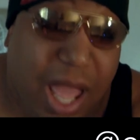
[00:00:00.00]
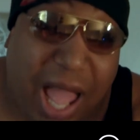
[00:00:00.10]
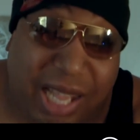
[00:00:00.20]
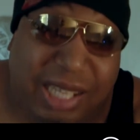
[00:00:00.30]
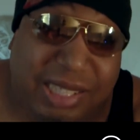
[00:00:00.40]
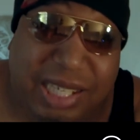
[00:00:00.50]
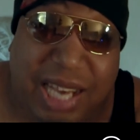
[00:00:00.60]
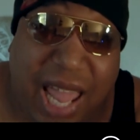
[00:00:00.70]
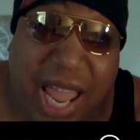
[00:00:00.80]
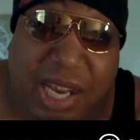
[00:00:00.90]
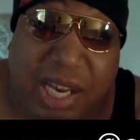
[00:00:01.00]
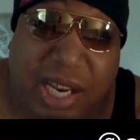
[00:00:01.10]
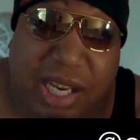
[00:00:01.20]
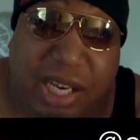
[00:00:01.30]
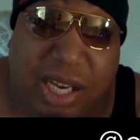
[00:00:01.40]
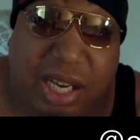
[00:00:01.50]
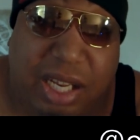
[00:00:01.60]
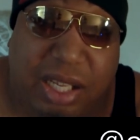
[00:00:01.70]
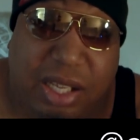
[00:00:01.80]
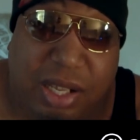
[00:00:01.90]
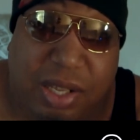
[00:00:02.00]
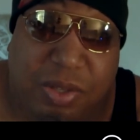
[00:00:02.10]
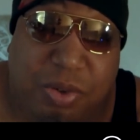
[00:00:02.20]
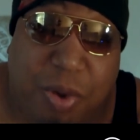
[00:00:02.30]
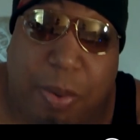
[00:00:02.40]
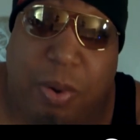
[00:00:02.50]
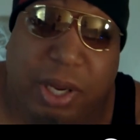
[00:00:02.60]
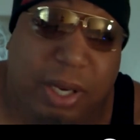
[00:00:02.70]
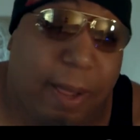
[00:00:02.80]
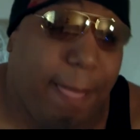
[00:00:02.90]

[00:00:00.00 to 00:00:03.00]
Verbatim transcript: I can see that to a point,